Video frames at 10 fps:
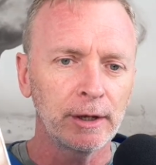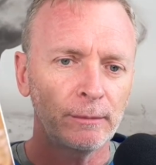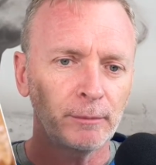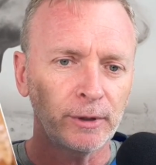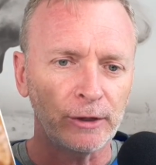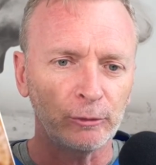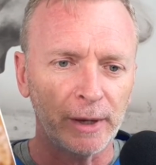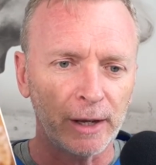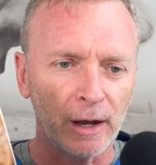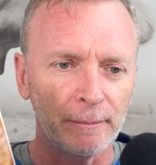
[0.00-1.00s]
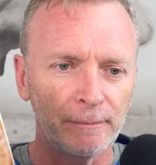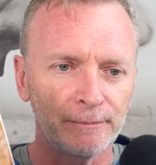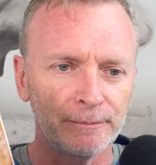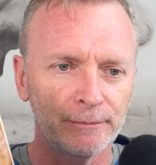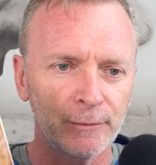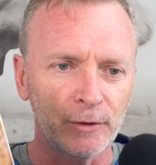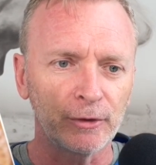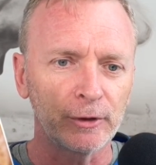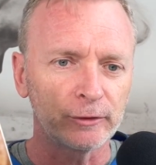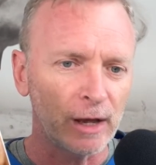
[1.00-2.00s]
please pick up The
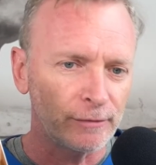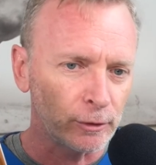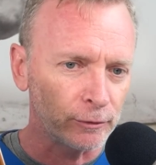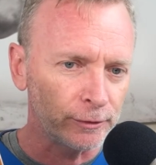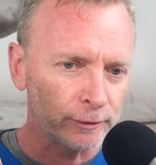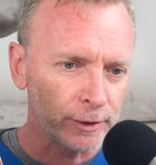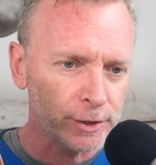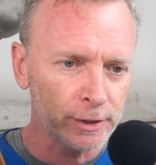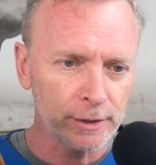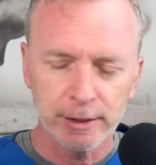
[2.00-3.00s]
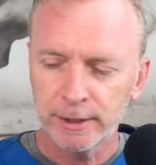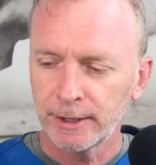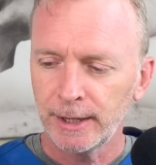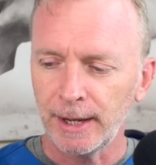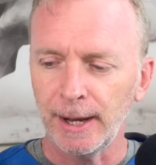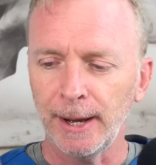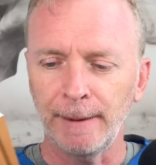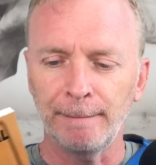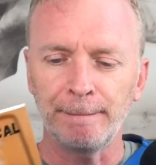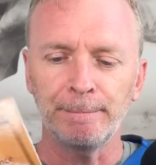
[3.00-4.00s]
Philosophical Physician,
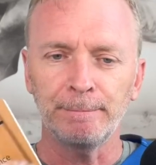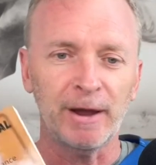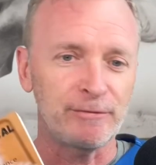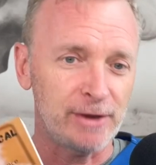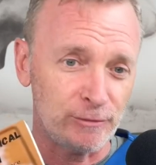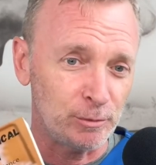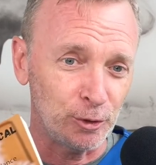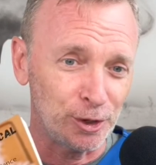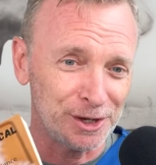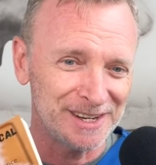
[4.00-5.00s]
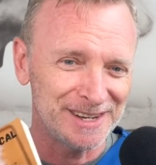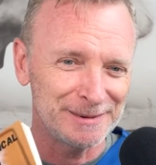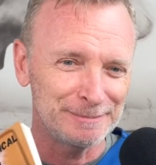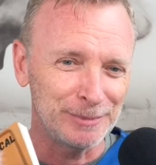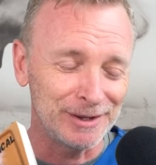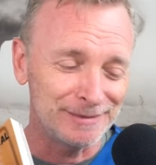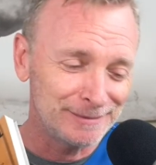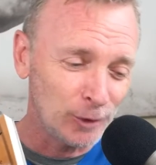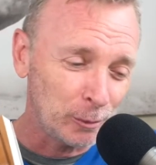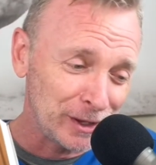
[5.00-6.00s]
my favorite book, but
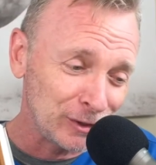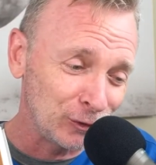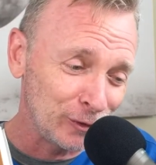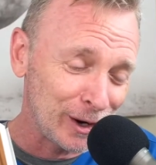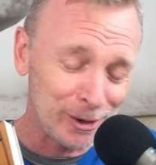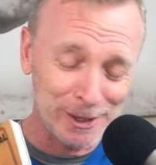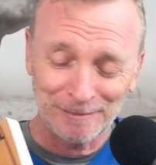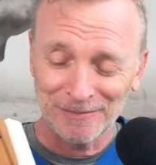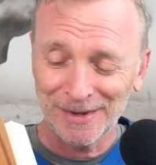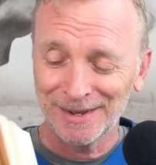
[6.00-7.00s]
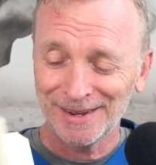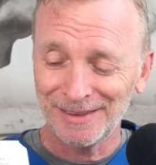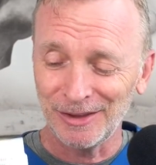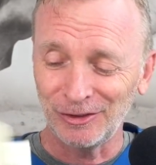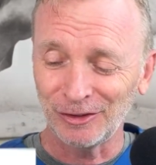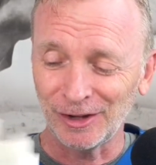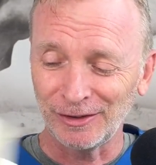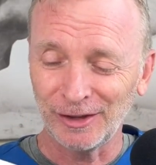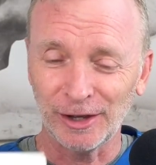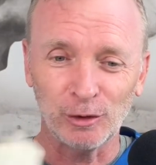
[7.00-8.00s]
opinions vary. This is going to
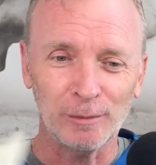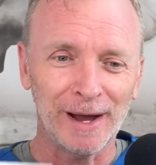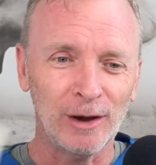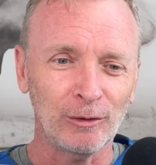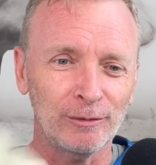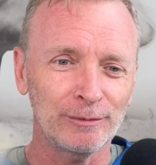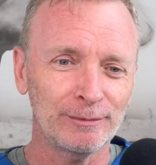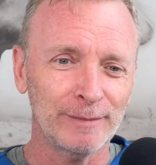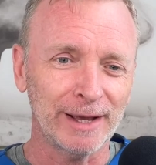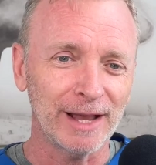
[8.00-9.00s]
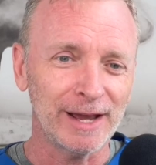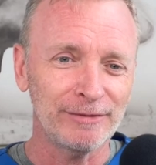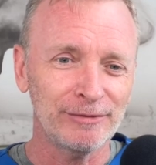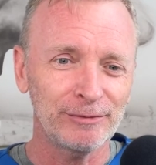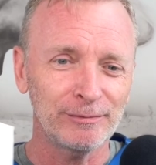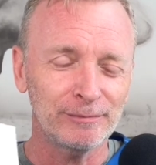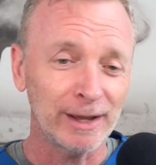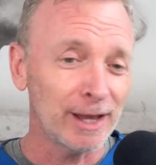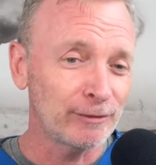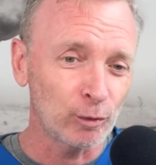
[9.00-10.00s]
tell you about my life, my
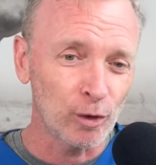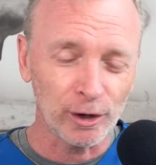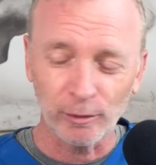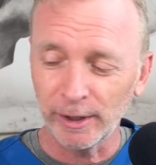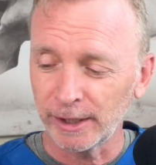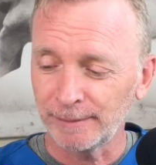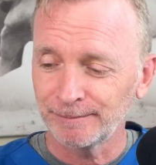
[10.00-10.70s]
life's work, really,